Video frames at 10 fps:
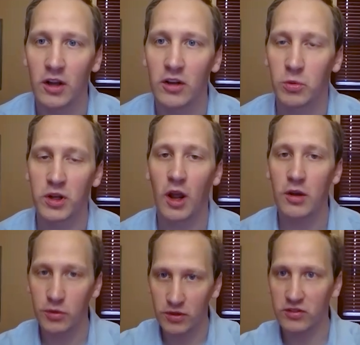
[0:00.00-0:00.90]
So we're going to go
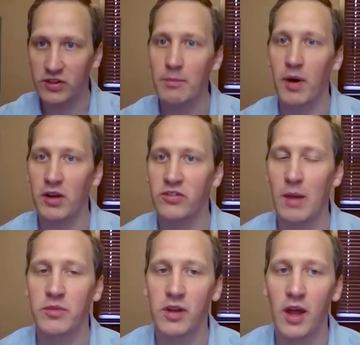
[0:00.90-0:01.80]
through this step by
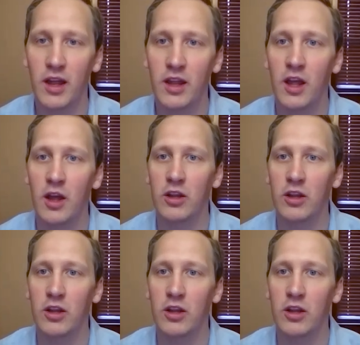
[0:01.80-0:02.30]
step today.